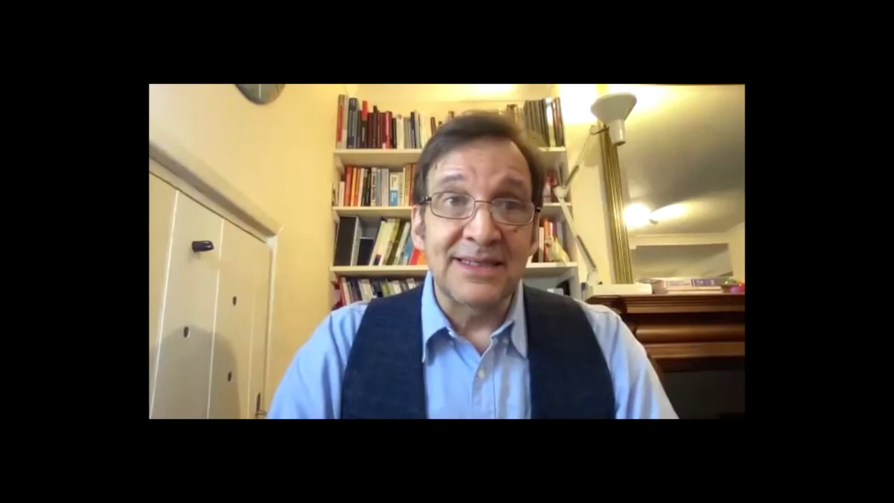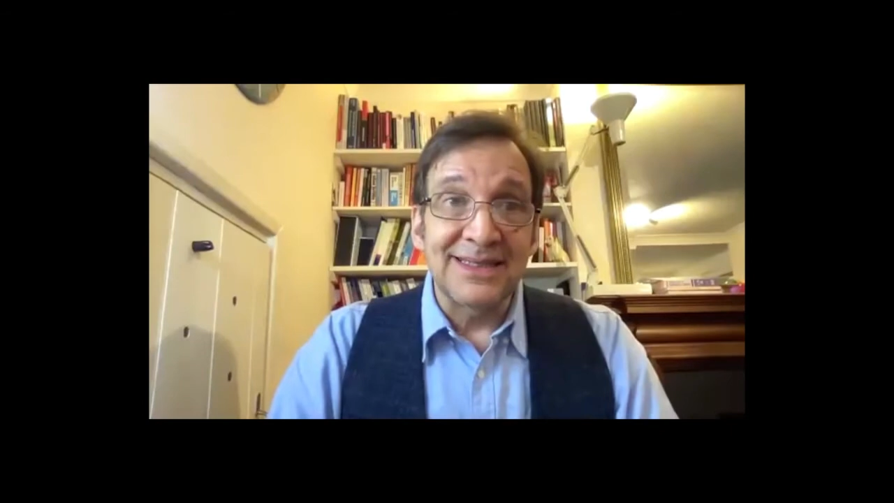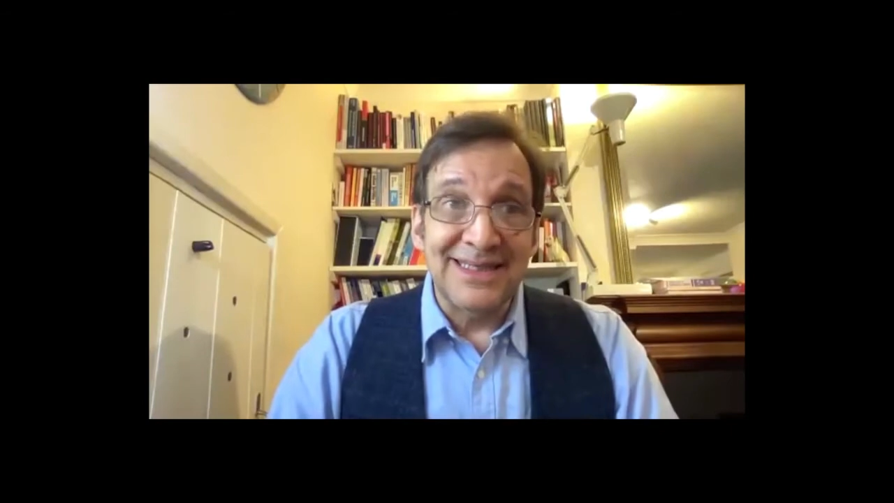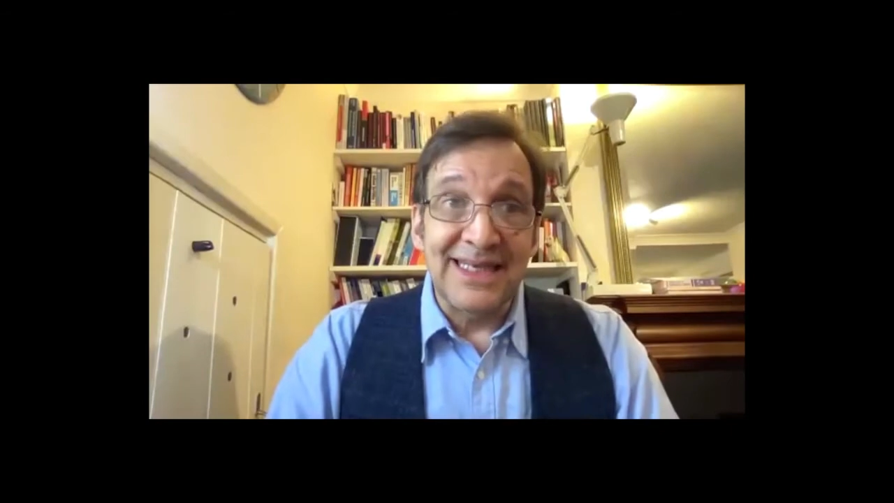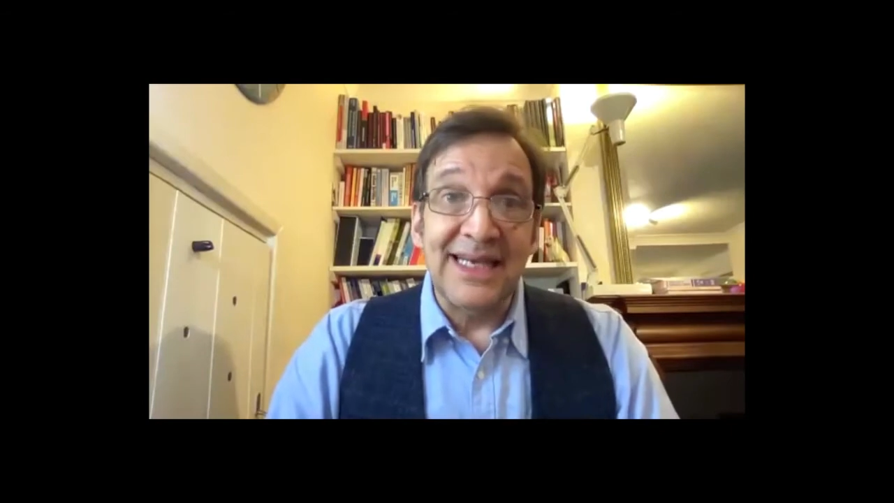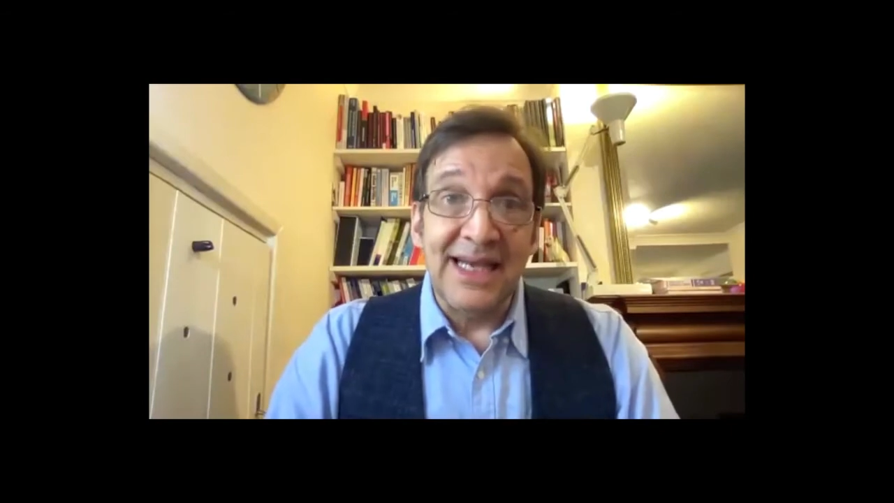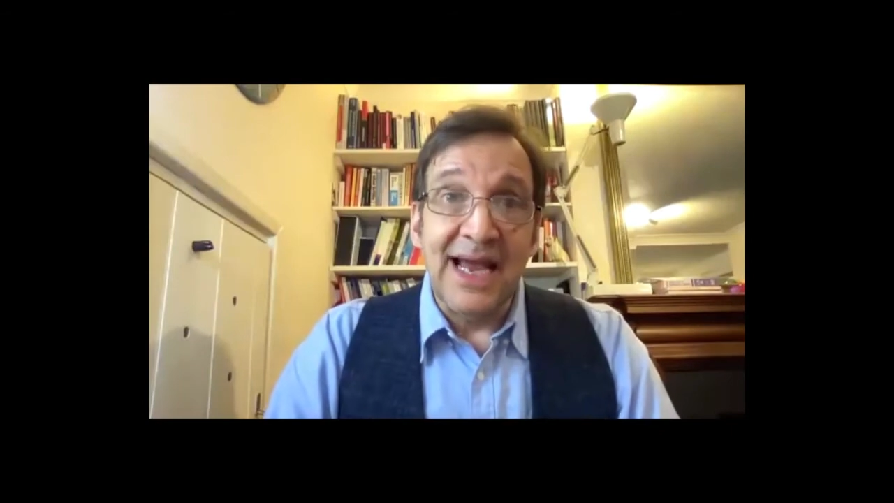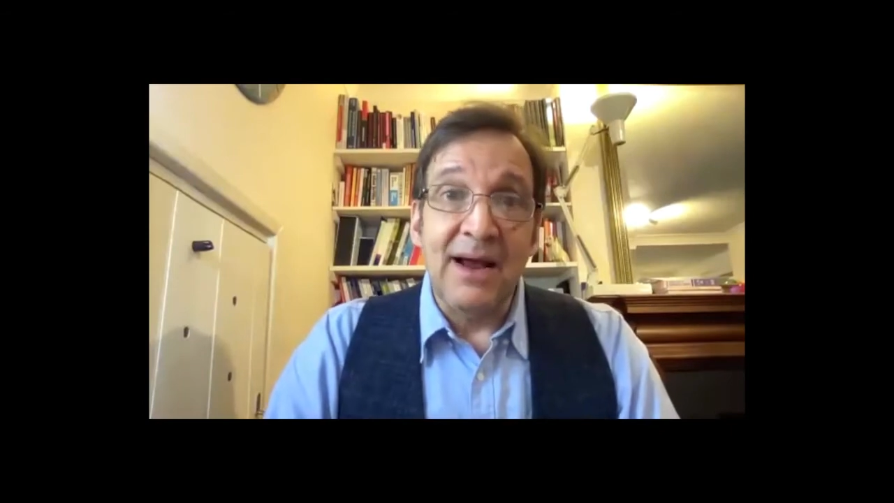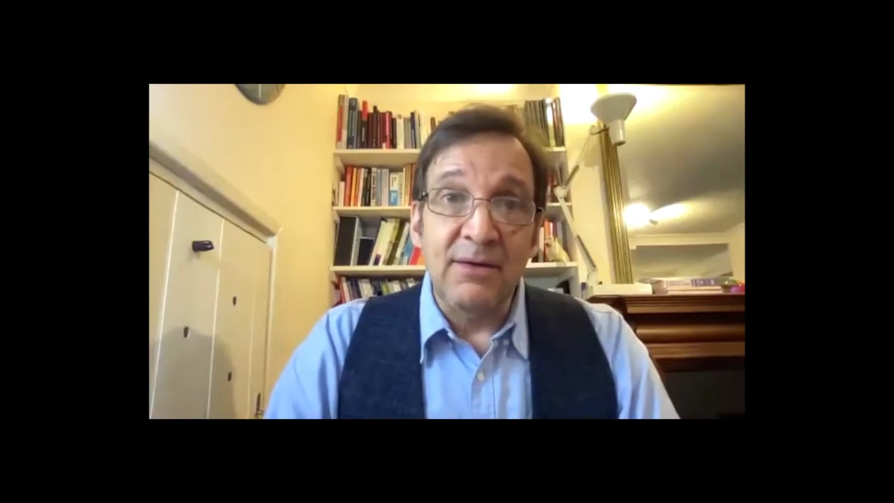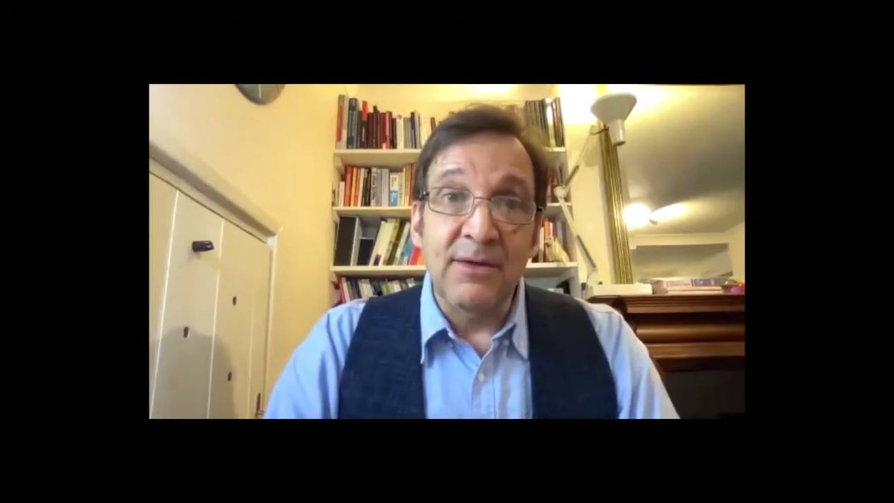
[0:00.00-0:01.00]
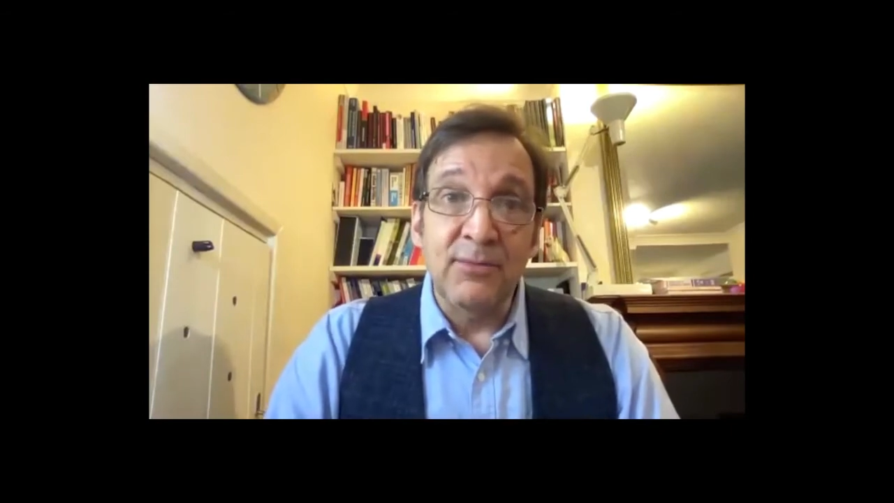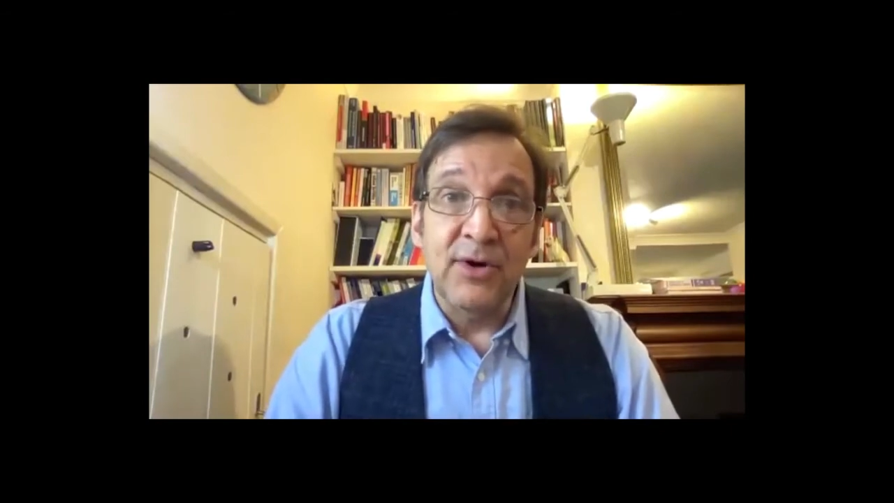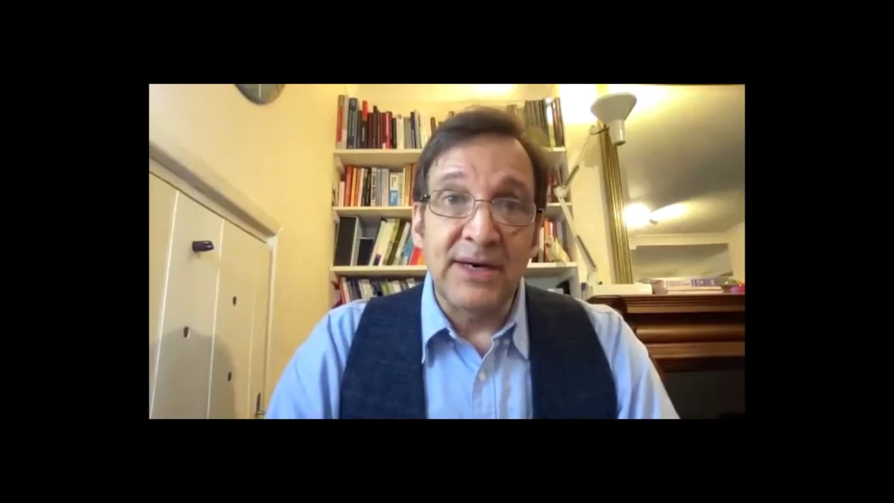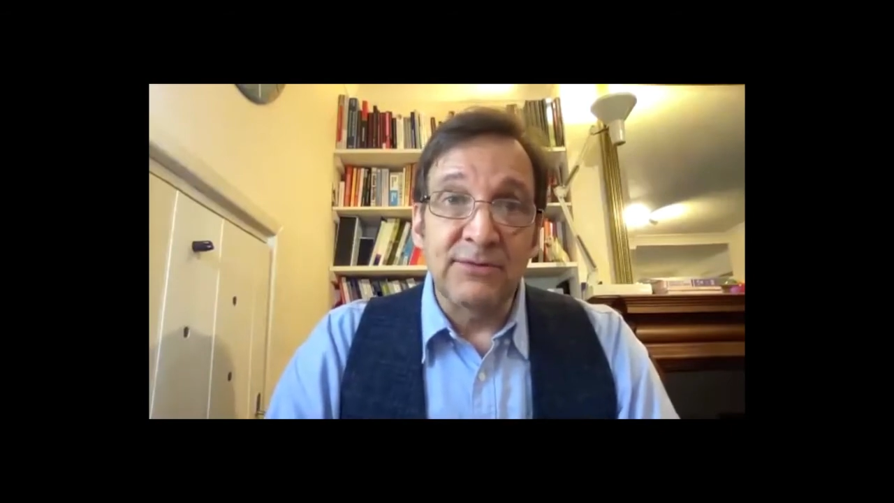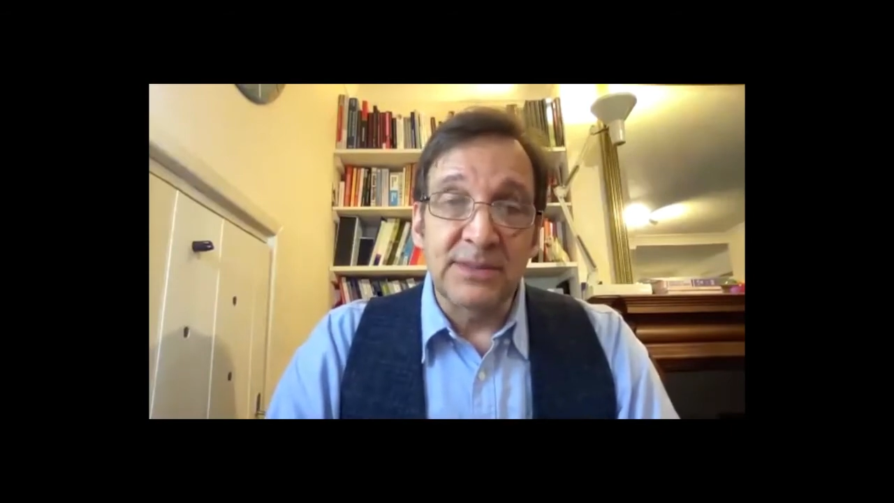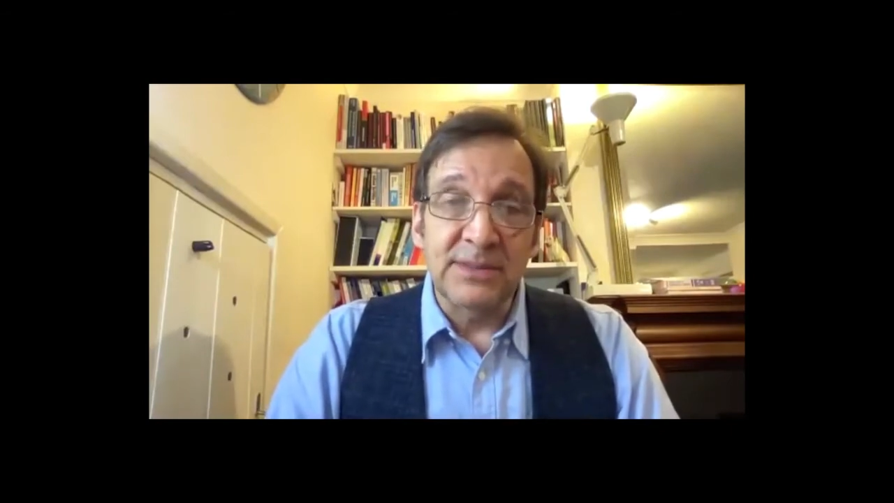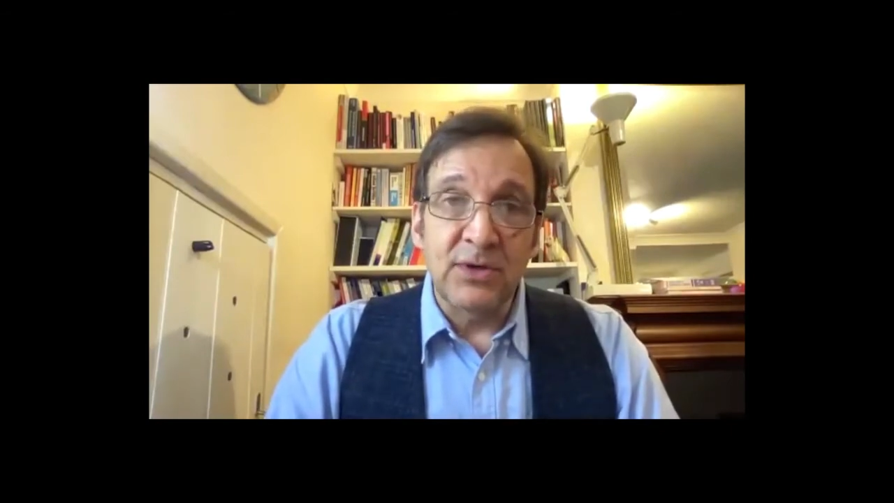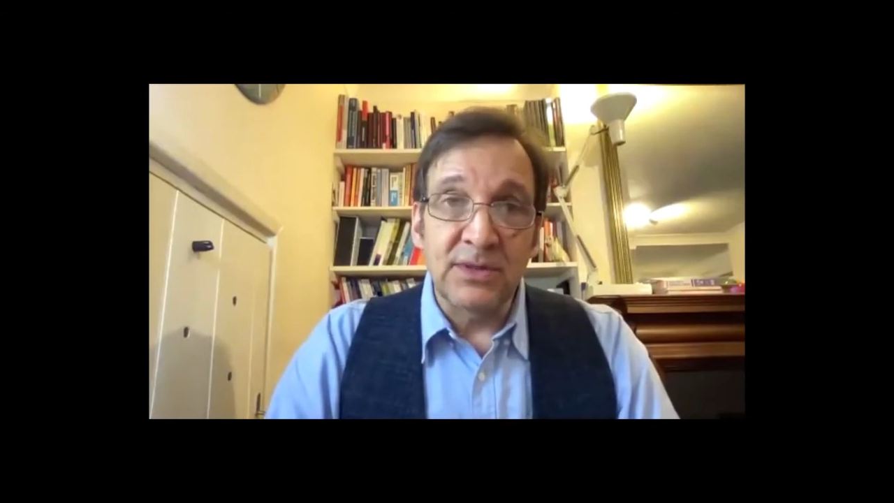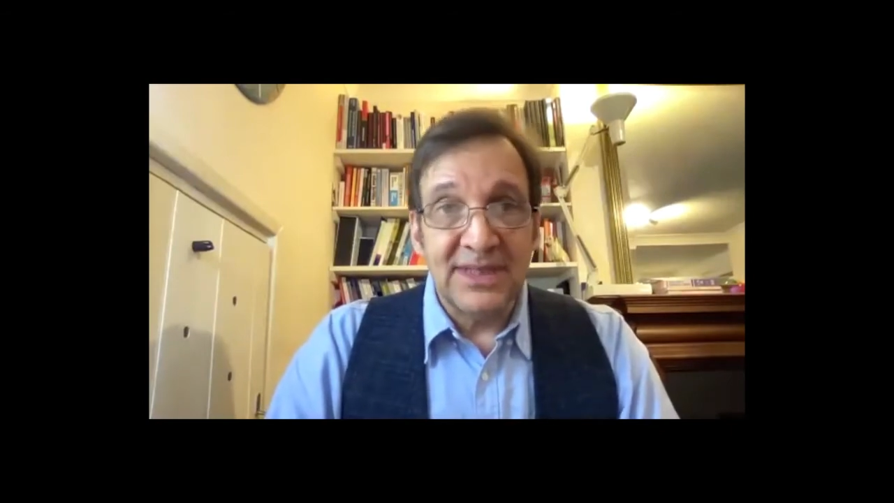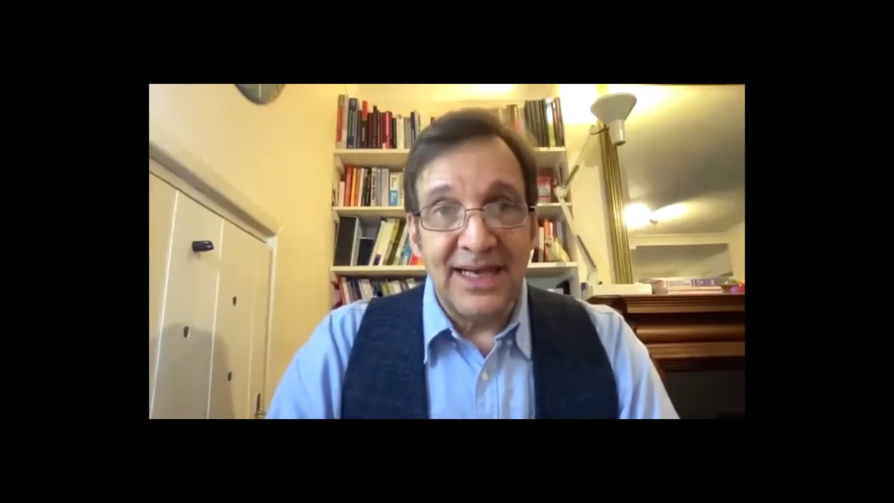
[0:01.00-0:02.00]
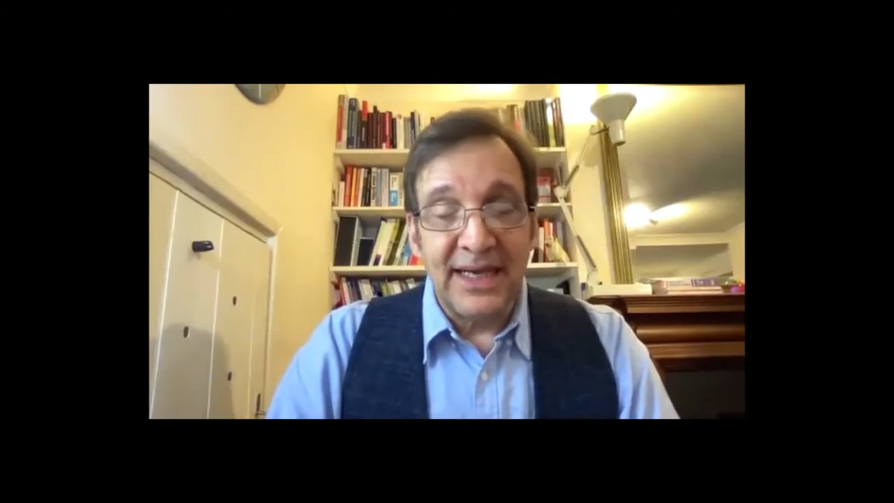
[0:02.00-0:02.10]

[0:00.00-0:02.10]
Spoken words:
see how the brain responds